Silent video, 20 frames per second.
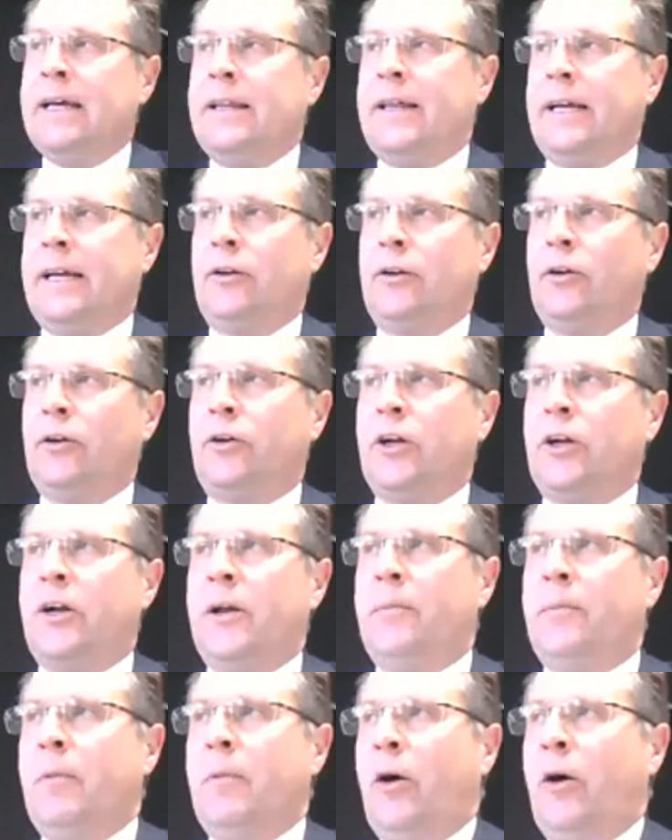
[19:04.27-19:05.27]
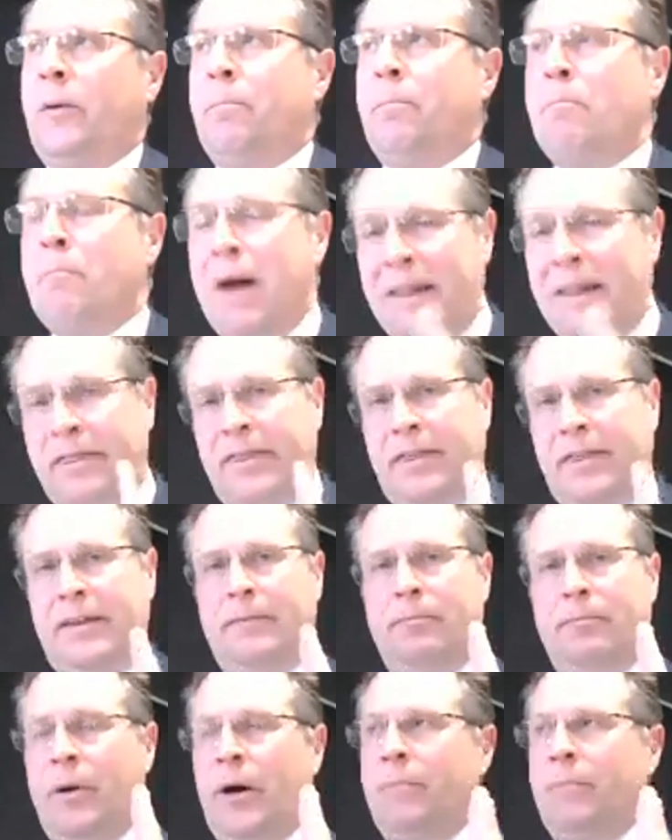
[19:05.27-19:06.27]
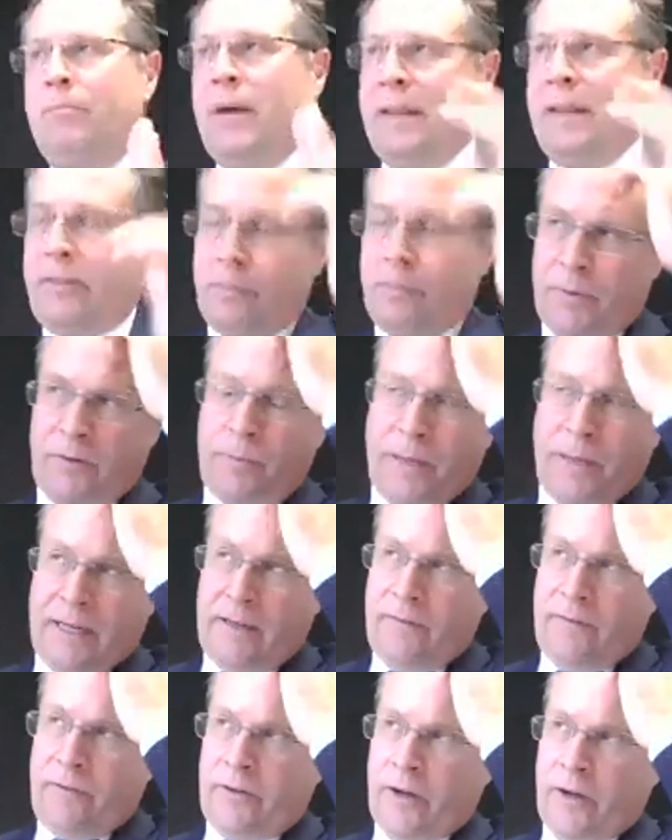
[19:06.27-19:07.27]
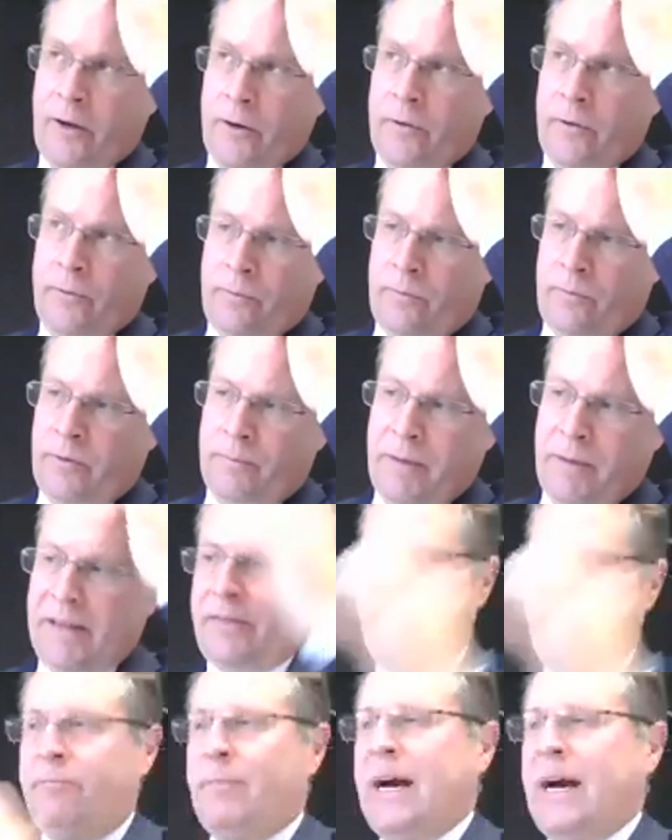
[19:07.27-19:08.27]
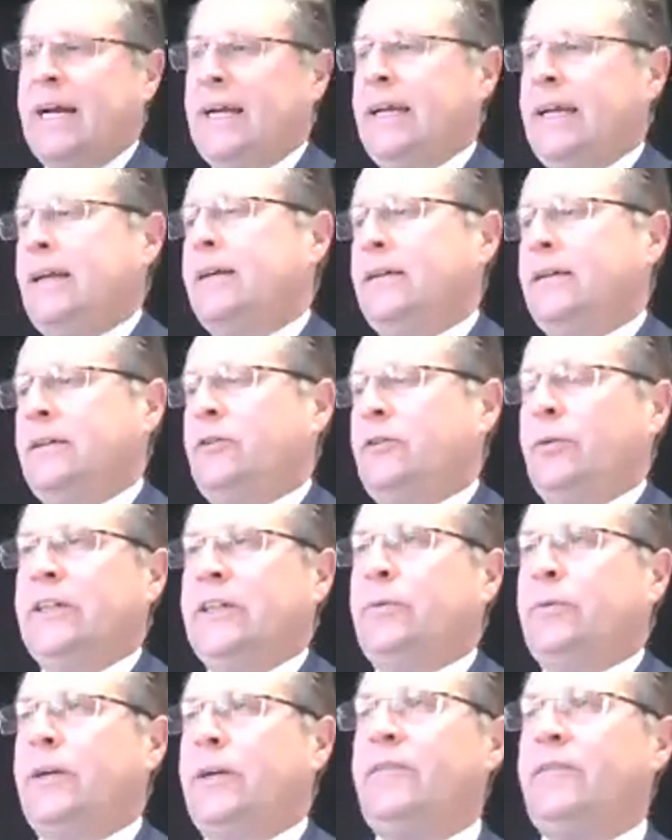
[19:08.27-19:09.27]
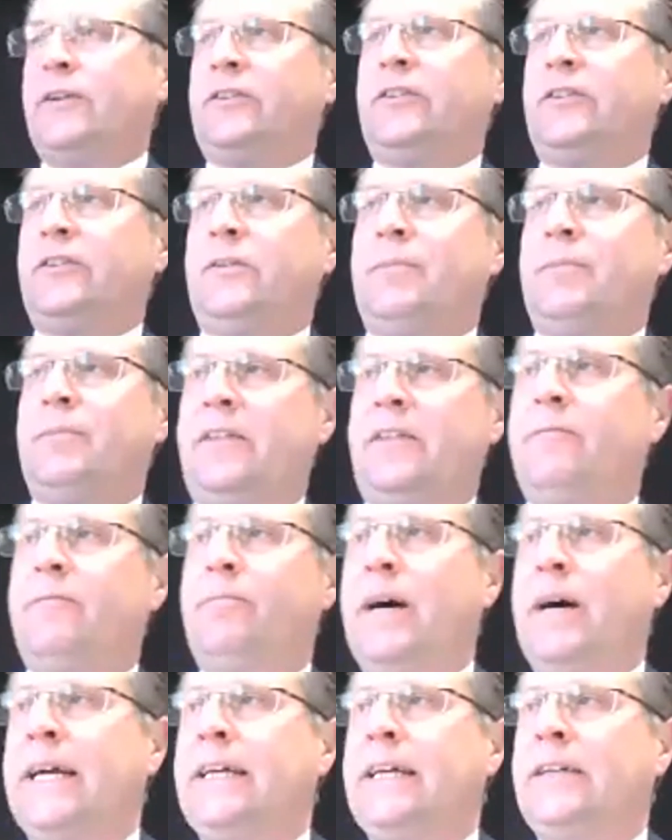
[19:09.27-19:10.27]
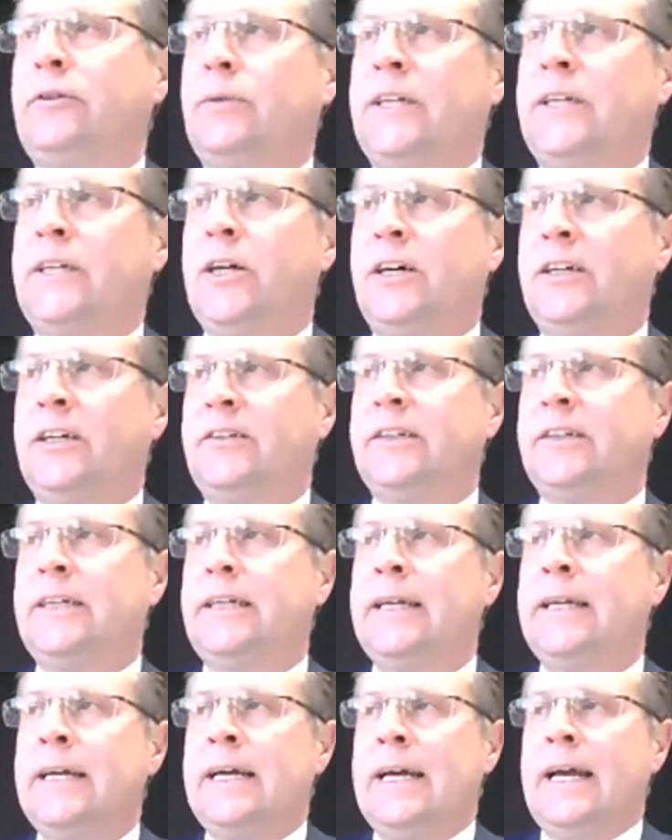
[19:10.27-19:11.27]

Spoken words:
They could look at it on a month-by-month perspective, so the month of May 2020 versus the month of May 2019.